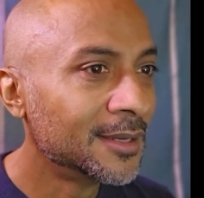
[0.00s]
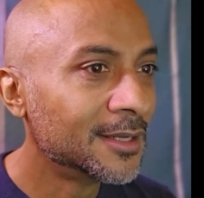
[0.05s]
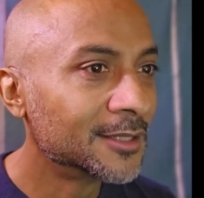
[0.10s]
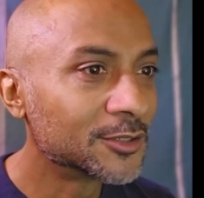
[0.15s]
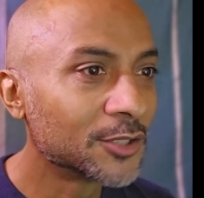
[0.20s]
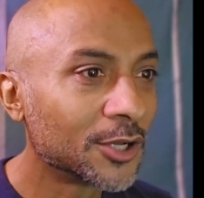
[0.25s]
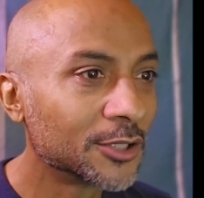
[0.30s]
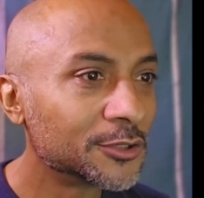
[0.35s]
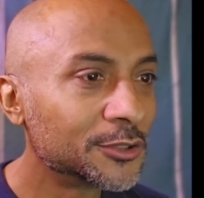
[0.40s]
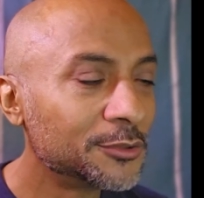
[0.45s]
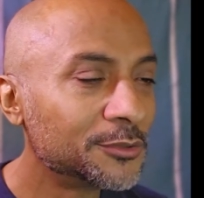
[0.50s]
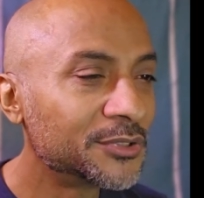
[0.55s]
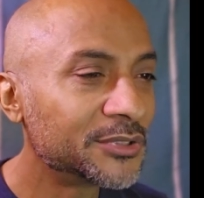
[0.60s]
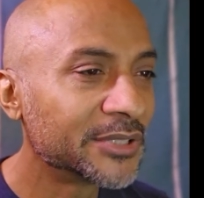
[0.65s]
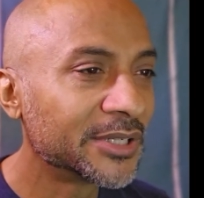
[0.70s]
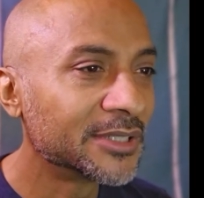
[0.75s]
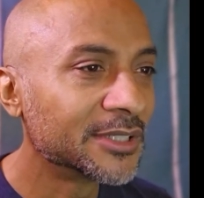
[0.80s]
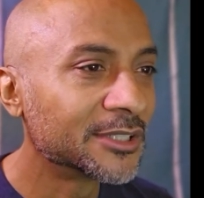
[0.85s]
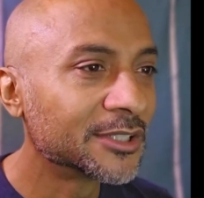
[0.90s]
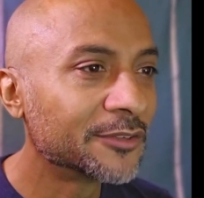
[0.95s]
It's all too
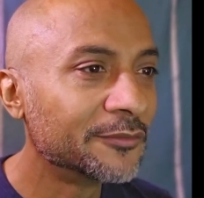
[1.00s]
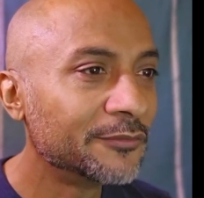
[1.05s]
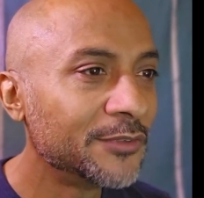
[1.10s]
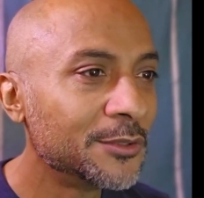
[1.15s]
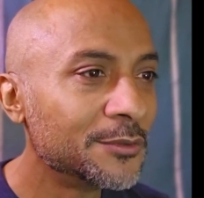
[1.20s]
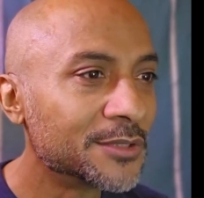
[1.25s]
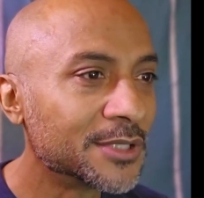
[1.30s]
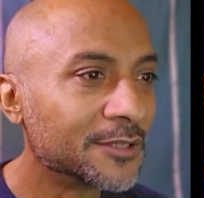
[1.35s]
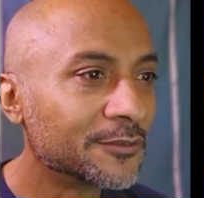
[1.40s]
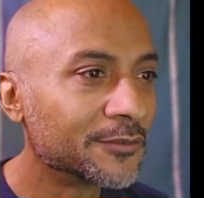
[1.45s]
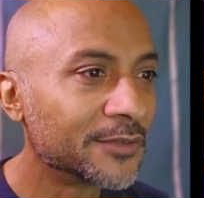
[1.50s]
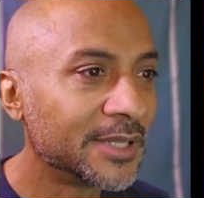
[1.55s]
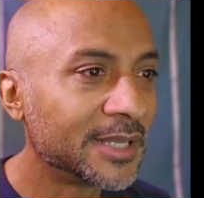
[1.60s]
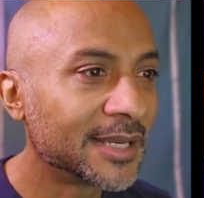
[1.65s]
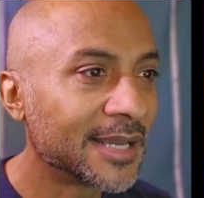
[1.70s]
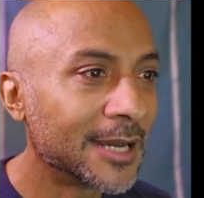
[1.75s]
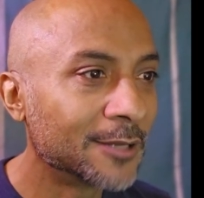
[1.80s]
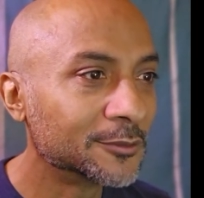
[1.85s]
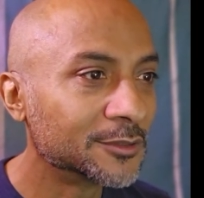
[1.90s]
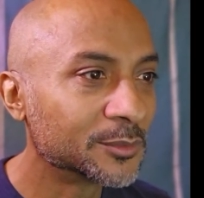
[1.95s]
sudden and confusing for the
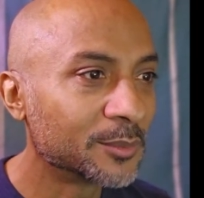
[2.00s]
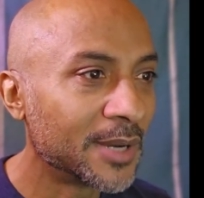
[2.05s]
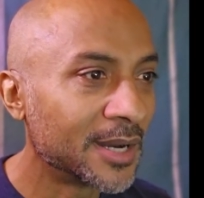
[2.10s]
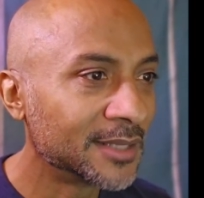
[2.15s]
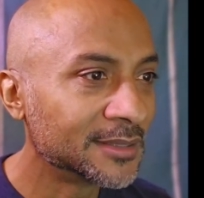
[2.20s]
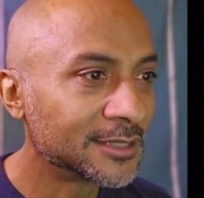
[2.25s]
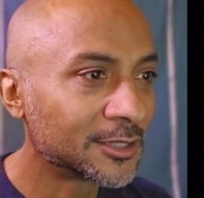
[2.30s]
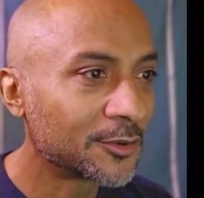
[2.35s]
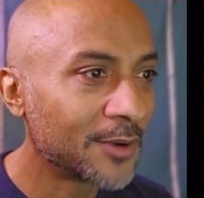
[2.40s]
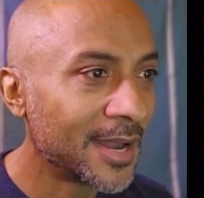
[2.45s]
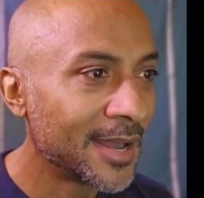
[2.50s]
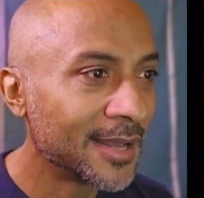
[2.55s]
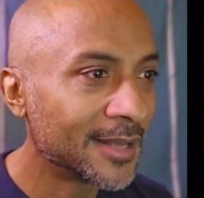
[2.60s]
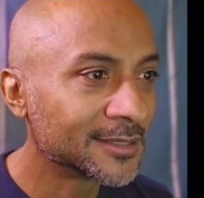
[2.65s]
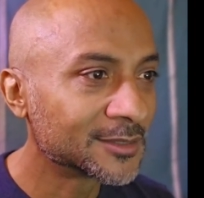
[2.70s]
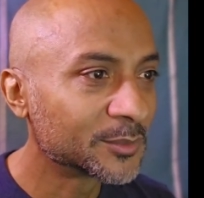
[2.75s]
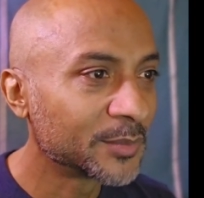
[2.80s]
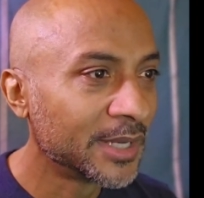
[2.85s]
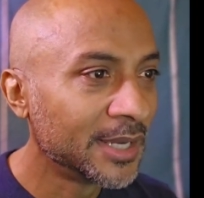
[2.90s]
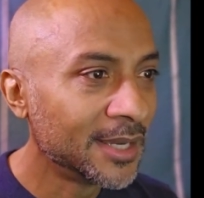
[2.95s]
accountant's mind to
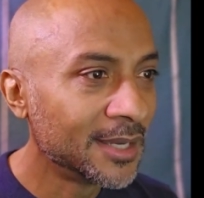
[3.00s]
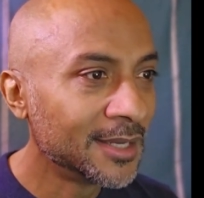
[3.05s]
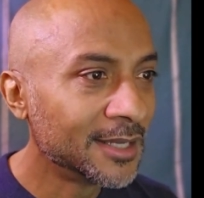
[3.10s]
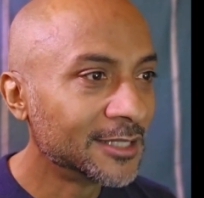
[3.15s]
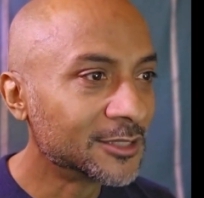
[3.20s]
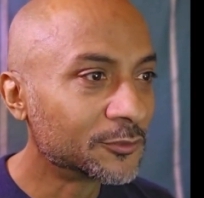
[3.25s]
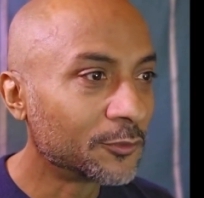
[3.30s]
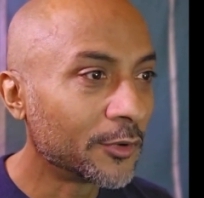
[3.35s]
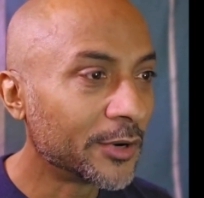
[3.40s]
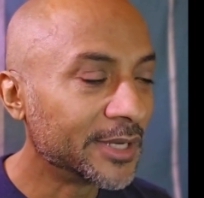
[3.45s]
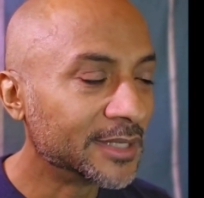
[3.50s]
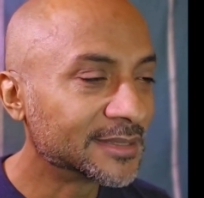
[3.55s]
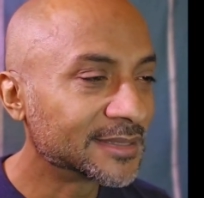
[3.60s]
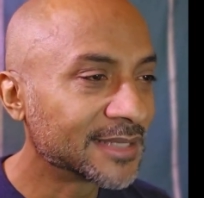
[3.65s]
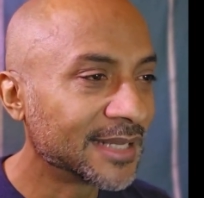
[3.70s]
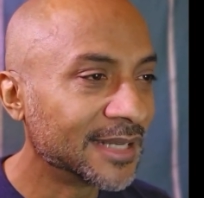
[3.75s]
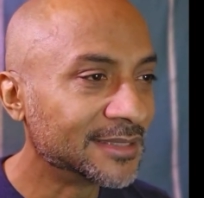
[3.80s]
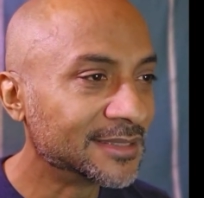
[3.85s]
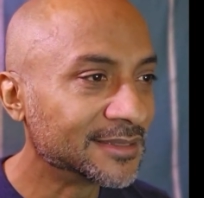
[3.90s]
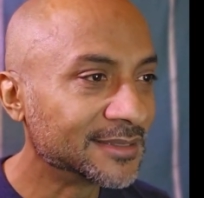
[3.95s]
grasp. His
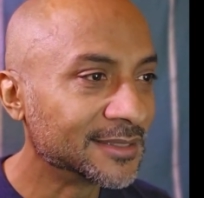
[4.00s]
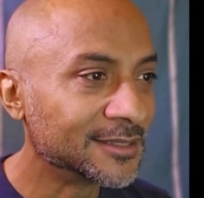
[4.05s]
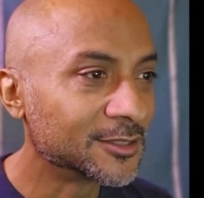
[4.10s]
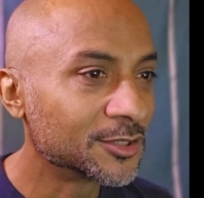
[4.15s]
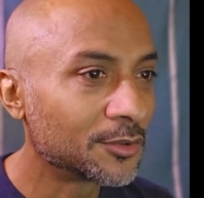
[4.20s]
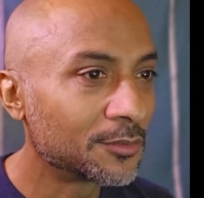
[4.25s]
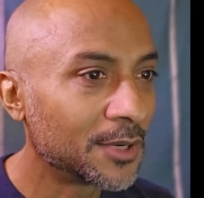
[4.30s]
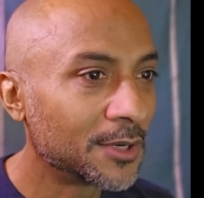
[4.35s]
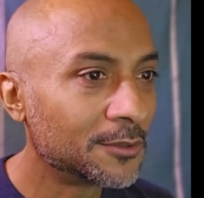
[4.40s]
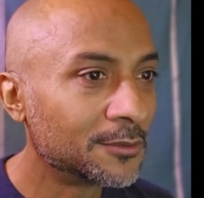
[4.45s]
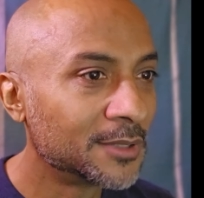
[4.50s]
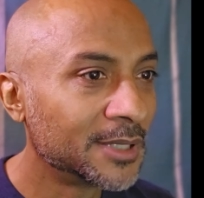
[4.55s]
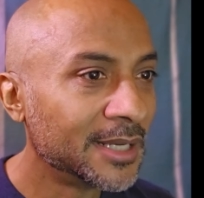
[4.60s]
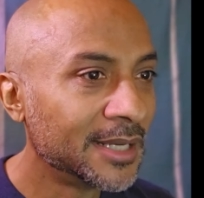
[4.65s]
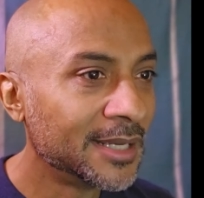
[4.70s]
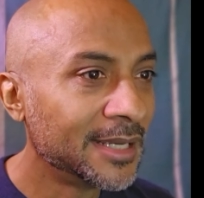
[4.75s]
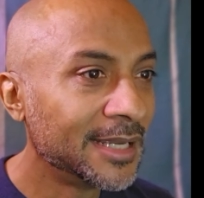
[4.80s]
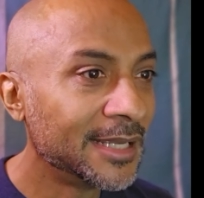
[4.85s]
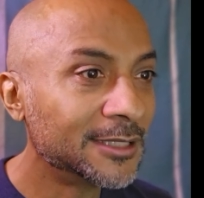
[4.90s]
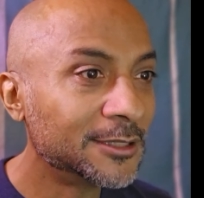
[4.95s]
voice catches in his throat.
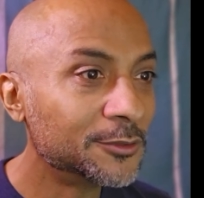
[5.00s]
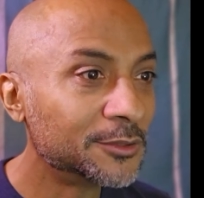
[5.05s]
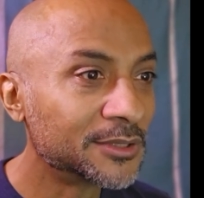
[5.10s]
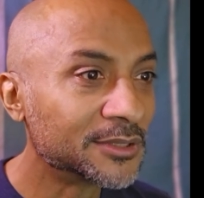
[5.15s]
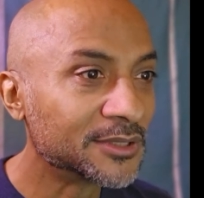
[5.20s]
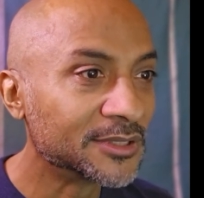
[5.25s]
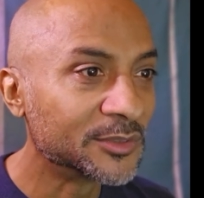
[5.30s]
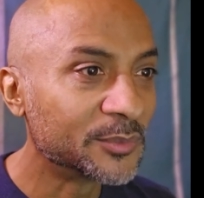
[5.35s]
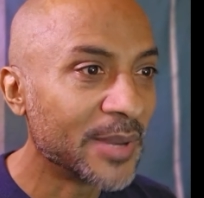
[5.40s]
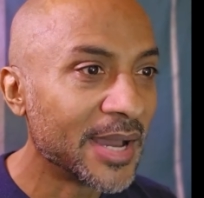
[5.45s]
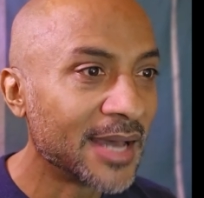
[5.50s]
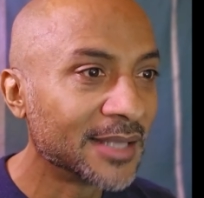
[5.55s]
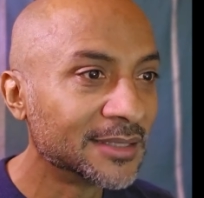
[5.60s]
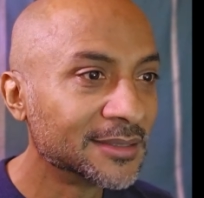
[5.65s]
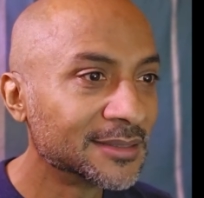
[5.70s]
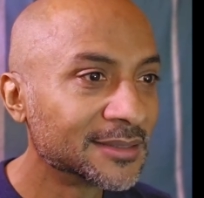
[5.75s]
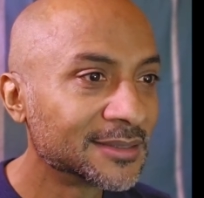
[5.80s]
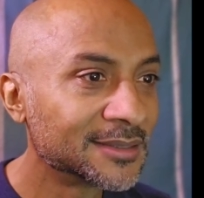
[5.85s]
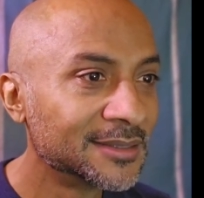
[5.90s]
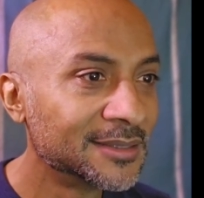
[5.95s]
He loses his
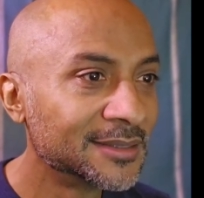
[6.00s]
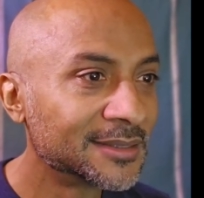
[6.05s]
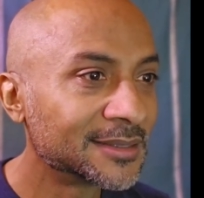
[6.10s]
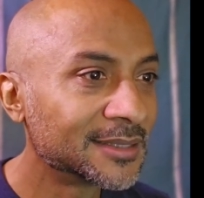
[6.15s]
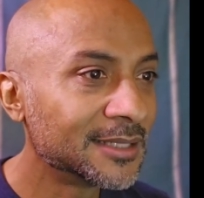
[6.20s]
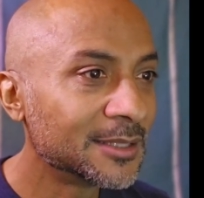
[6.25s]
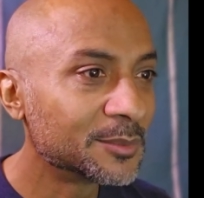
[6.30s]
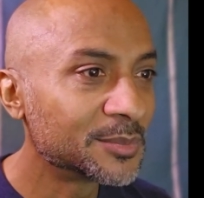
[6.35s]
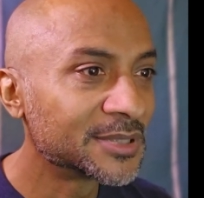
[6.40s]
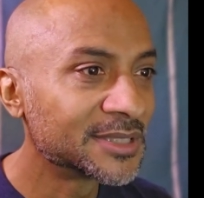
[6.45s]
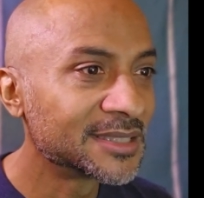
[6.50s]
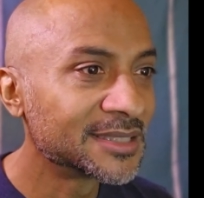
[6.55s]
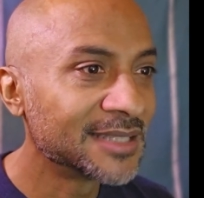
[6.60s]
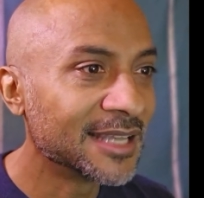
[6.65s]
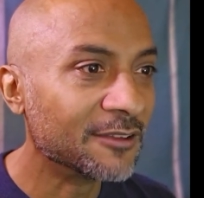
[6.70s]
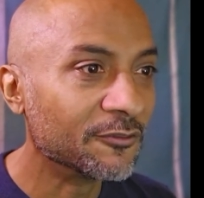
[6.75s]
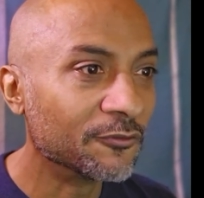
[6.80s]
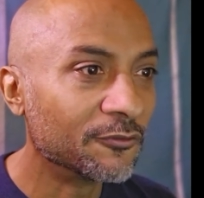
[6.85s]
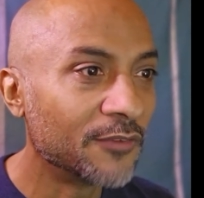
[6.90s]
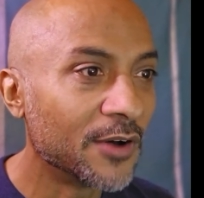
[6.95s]
balance, slips,
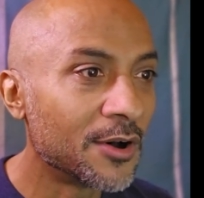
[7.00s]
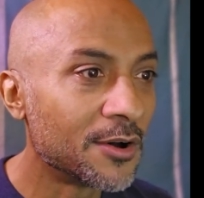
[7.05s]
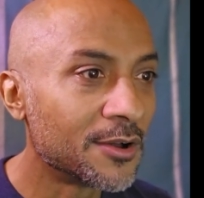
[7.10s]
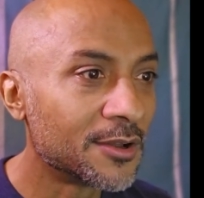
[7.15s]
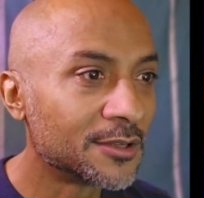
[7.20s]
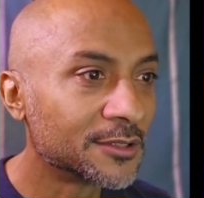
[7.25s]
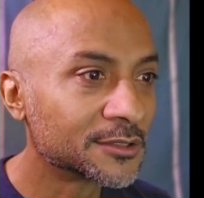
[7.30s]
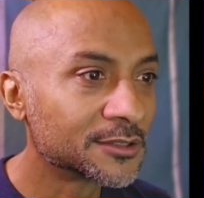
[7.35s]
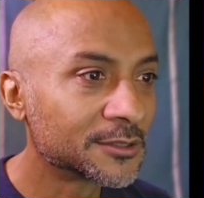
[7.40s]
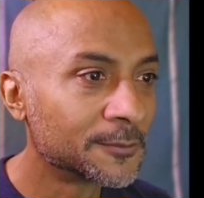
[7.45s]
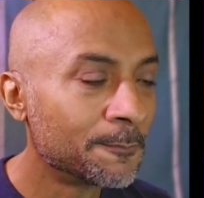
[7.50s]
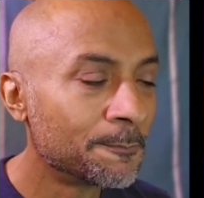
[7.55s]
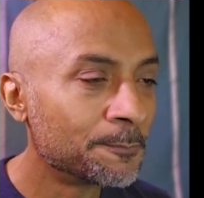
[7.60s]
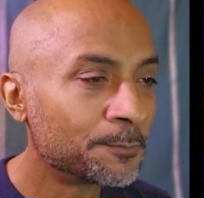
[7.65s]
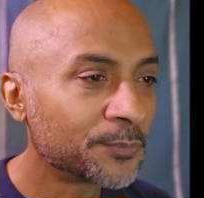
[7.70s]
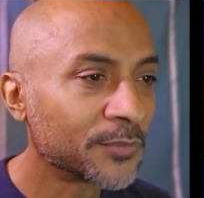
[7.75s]
and falls.